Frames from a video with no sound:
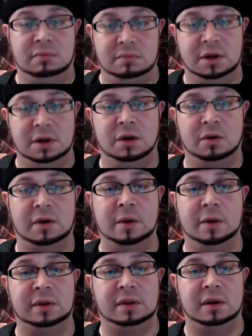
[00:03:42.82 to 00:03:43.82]
You know, great
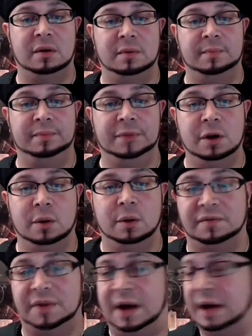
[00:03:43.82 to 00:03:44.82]
with the, you know, with the
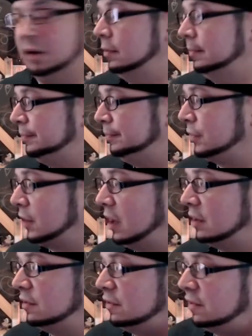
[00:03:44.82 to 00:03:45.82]
vinyl.
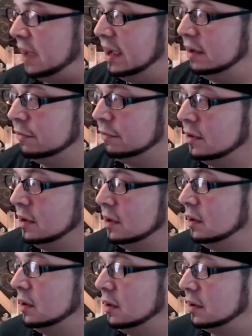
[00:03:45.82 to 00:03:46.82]
It stays.
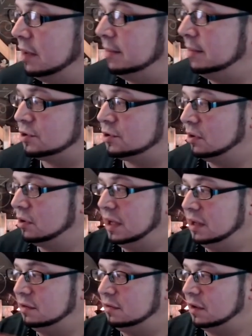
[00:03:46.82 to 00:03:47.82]
Okay, make sure
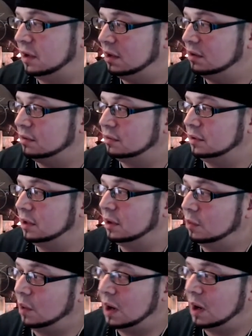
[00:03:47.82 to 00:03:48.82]
that
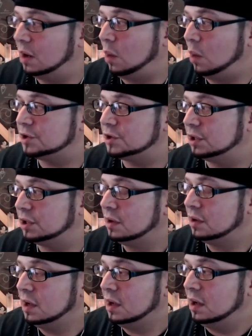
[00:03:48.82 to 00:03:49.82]
washing
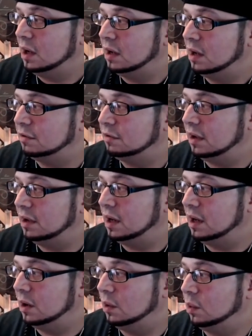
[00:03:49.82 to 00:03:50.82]

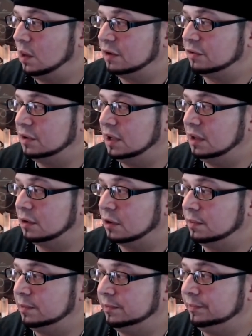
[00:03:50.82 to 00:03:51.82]

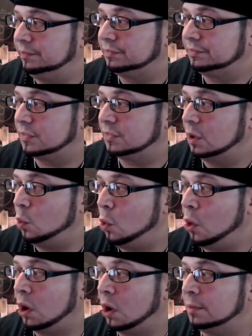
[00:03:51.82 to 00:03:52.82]
either
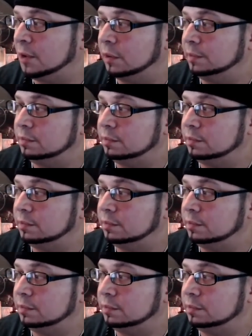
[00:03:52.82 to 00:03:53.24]
warm